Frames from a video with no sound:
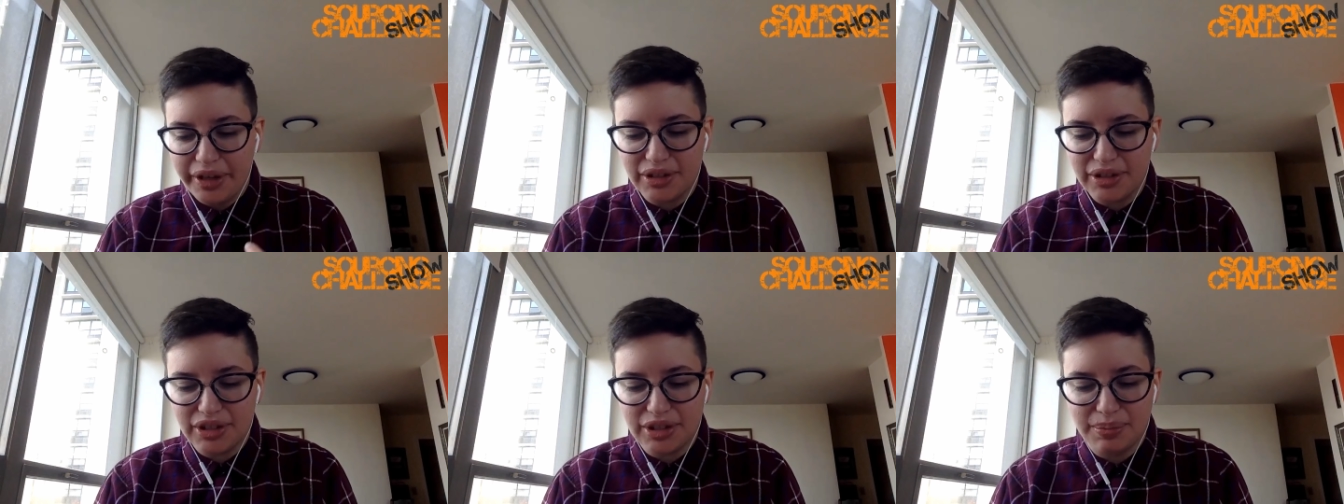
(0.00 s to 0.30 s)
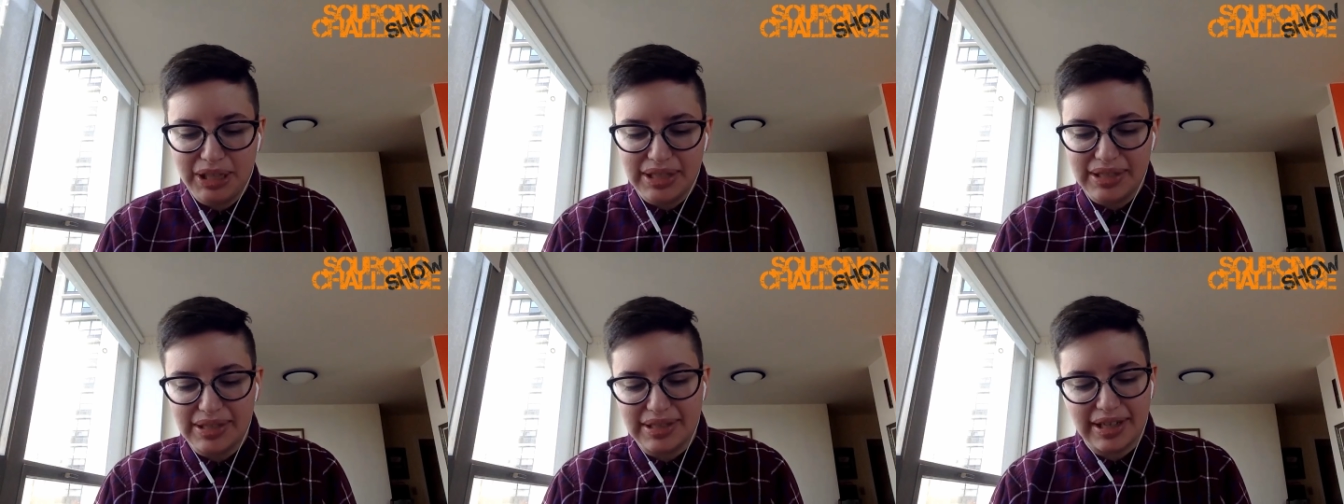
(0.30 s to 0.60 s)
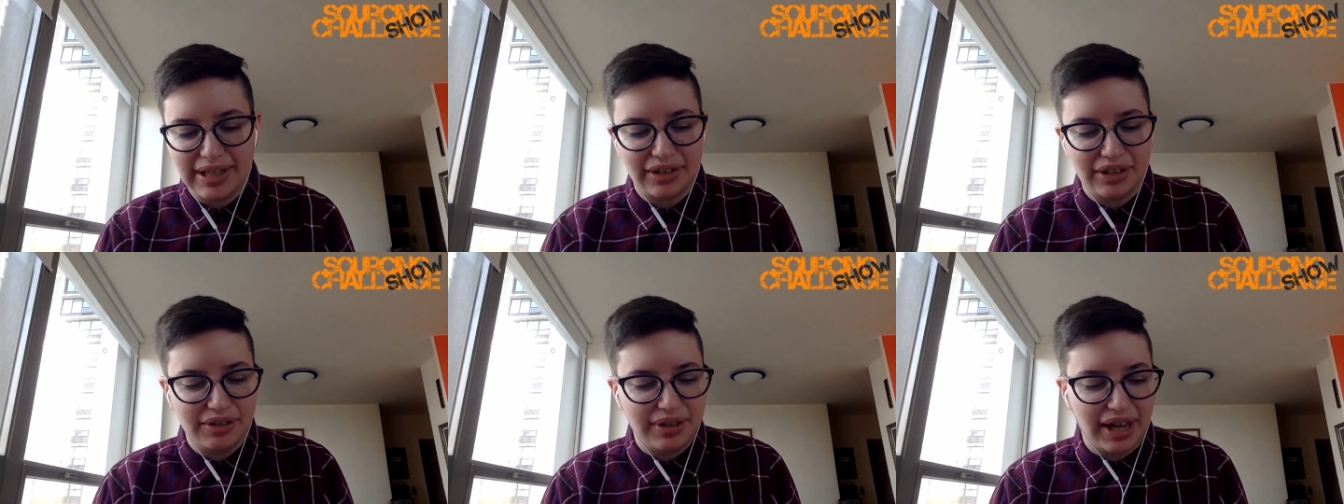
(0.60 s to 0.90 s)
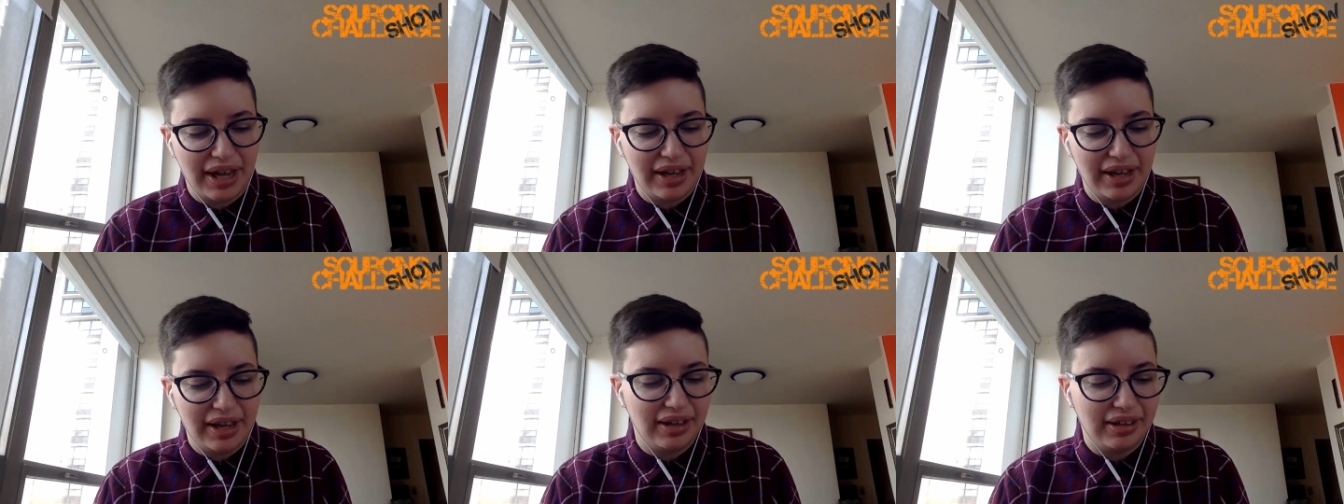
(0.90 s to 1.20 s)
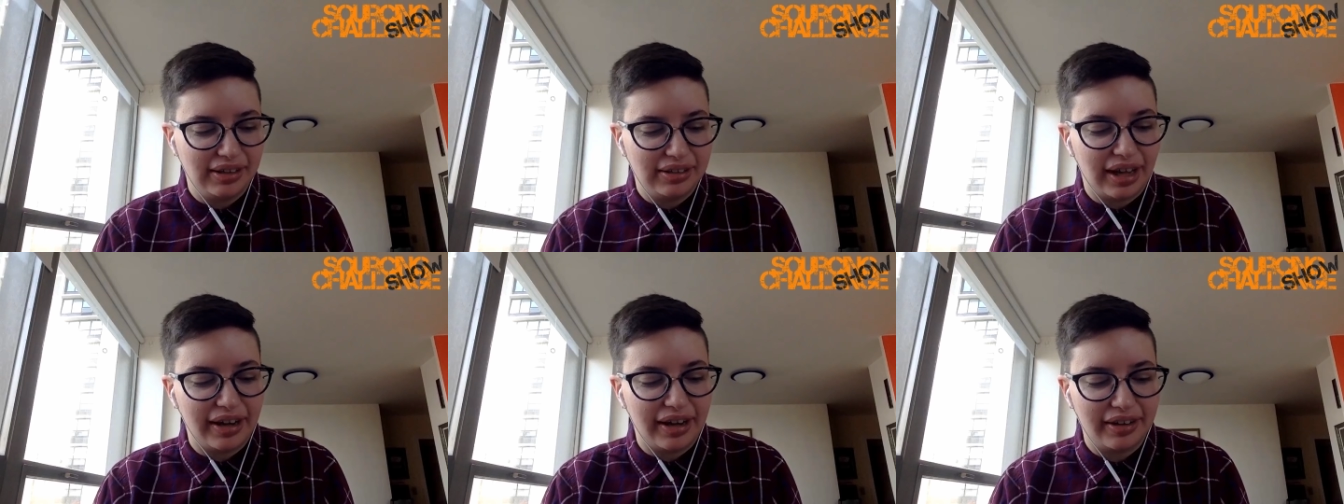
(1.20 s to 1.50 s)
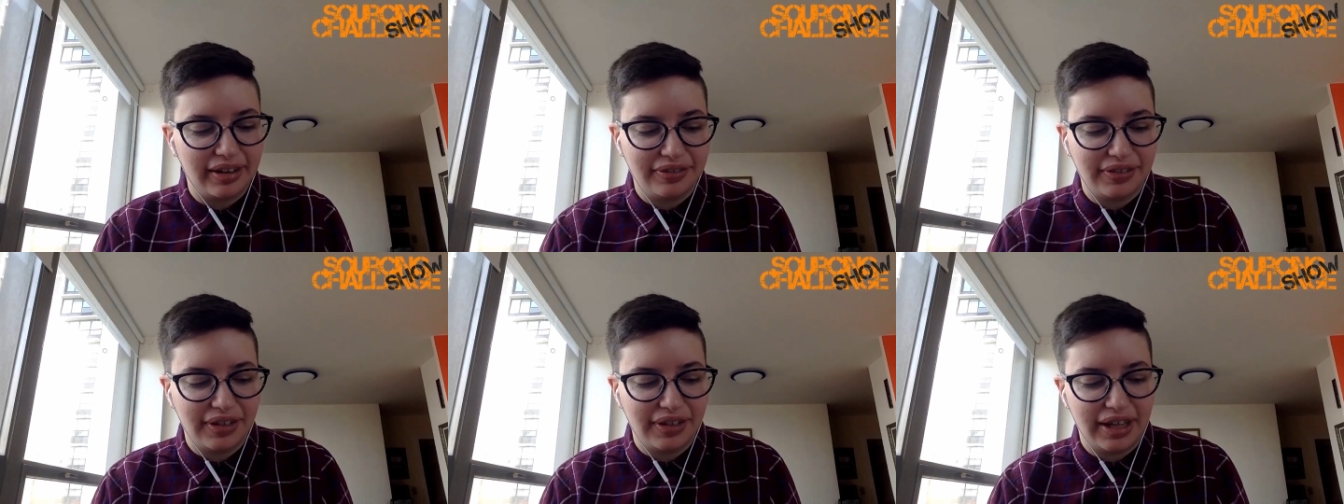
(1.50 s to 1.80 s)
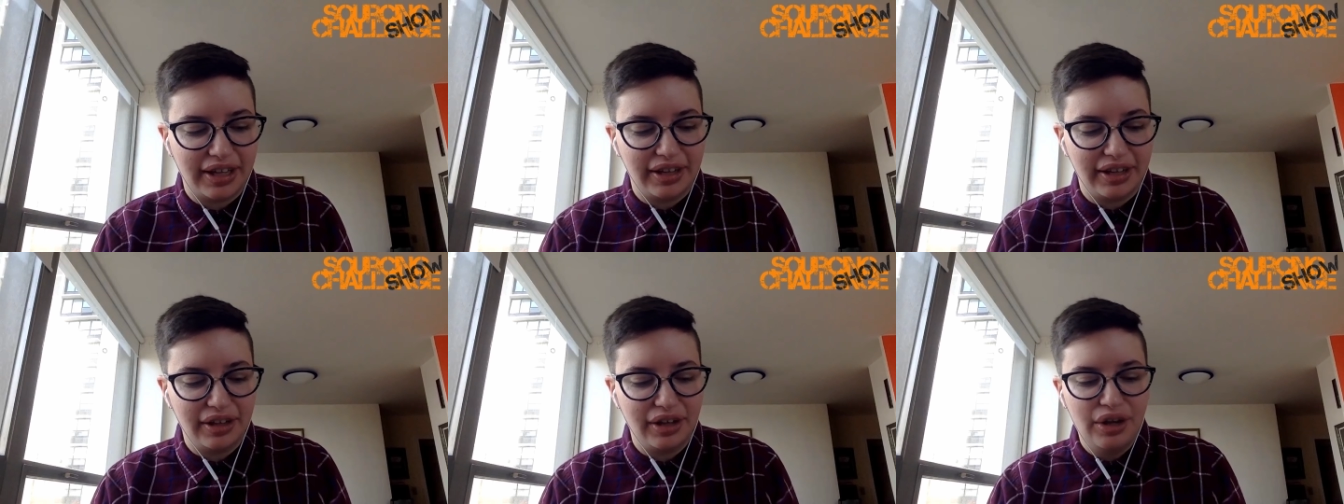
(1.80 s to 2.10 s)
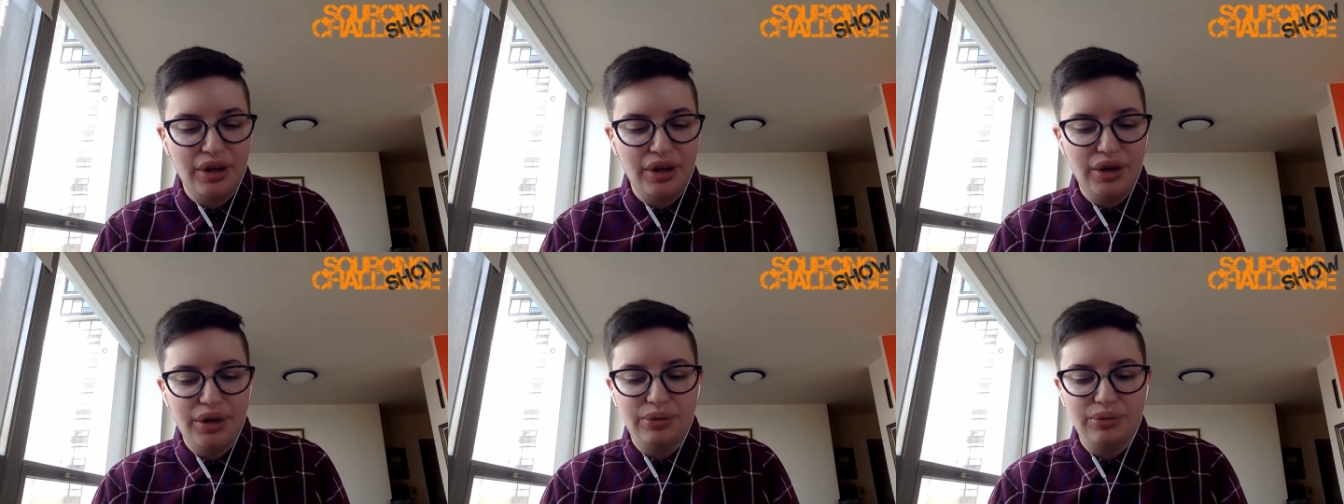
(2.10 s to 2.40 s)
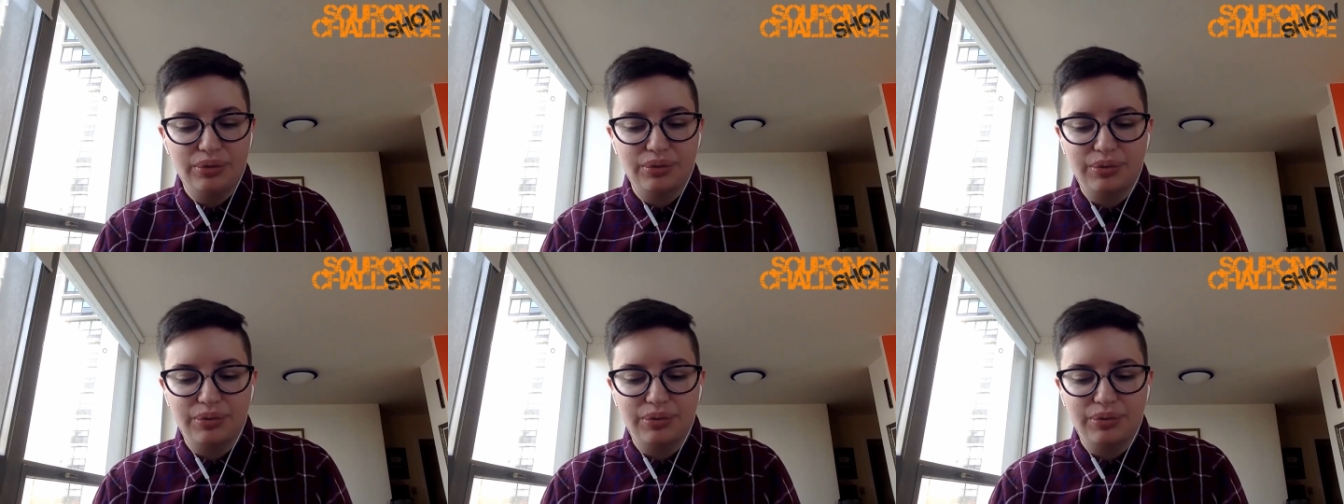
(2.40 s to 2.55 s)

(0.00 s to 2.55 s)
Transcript: which means that you get a lot of like